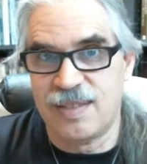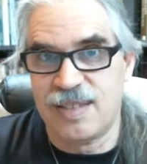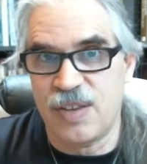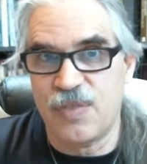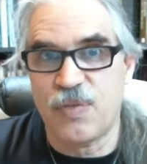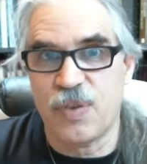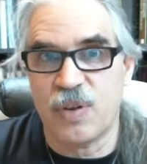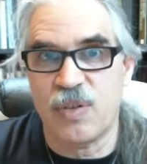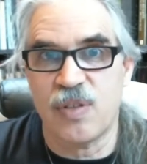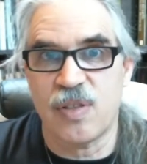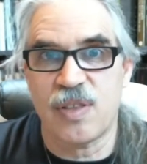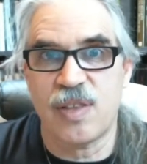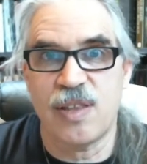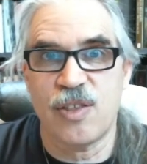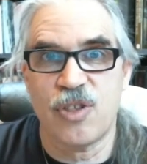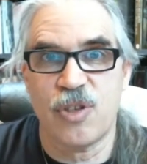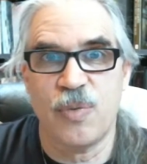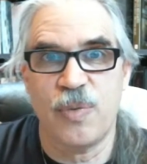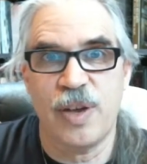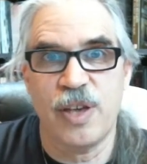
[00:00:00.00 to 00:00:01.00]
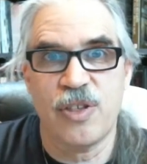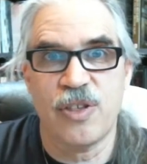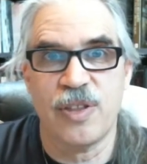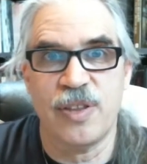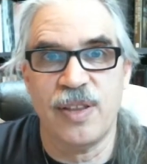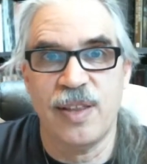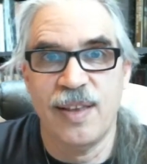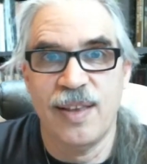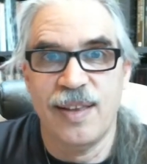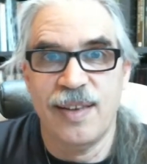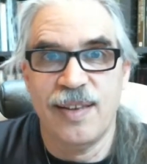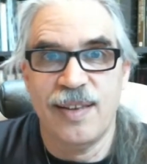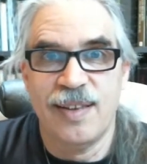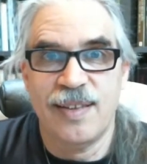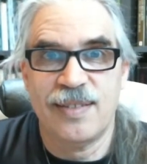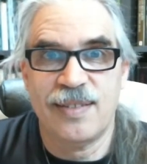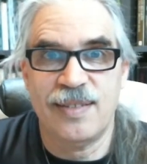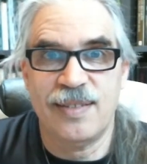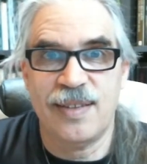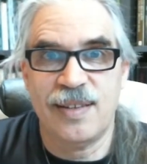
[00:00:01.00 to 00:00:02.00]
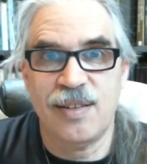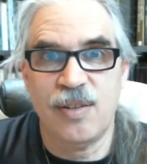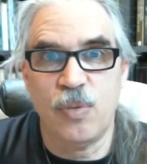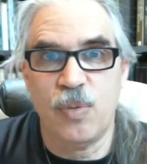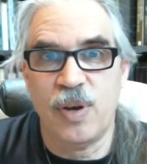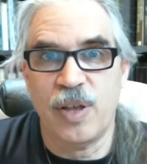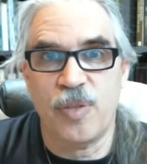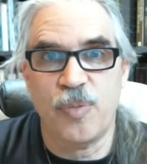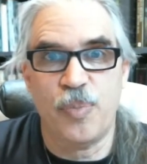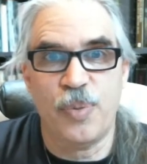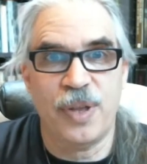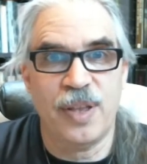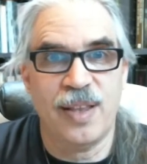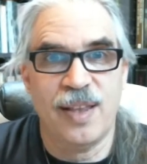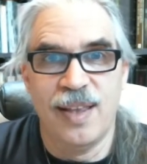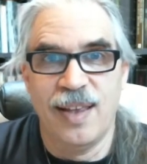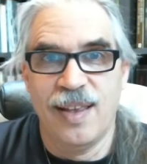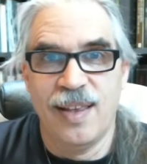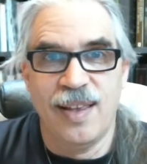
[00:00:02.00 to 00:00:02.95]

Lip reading: difficult situation to deal with. But,